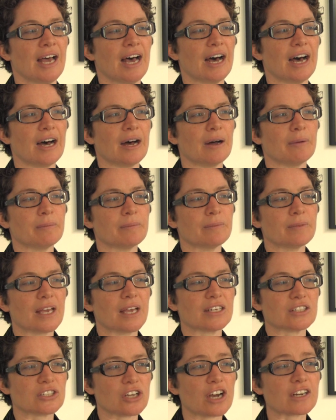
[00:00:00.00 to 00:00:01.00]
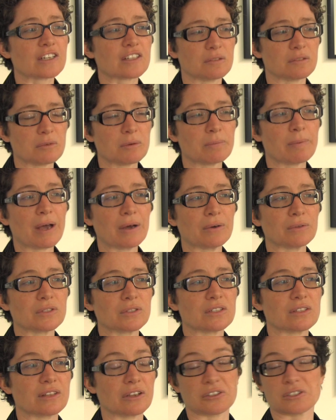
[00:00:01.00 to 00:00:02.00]
and talked to them
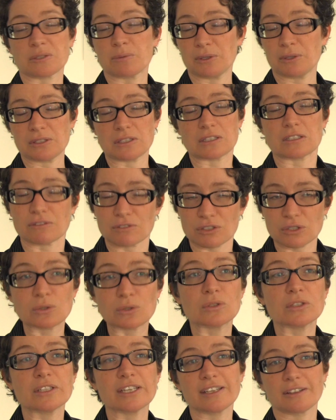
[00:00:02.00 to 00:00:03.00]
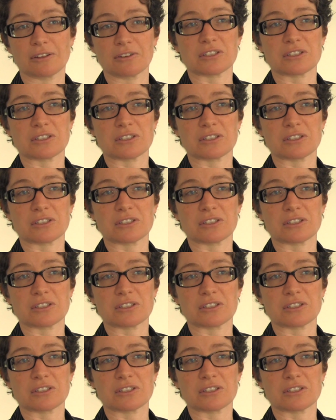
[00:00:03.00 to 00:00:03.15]
about their experiences of schooling,